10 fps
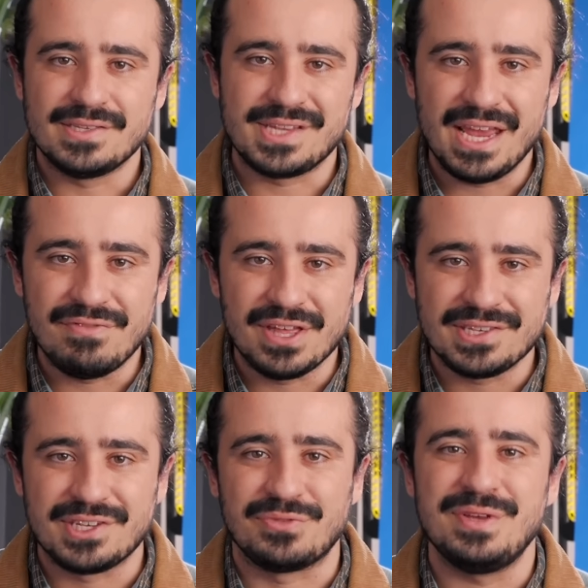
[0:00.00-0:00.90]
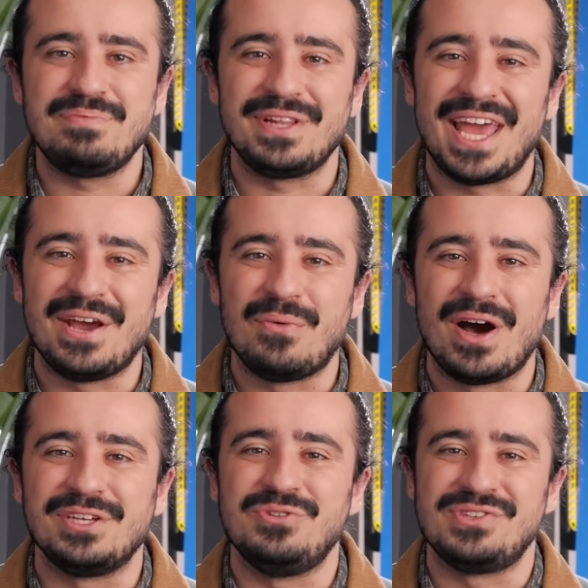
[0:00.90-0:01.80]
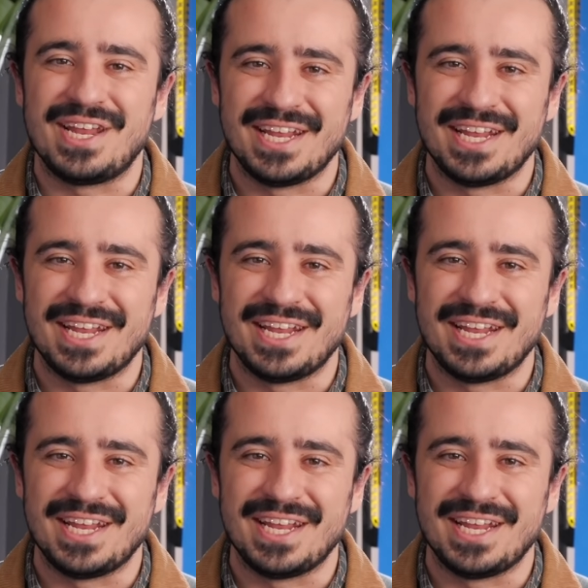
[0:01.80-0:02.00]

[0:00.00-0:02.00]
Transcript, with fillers: Save this and replay it while you set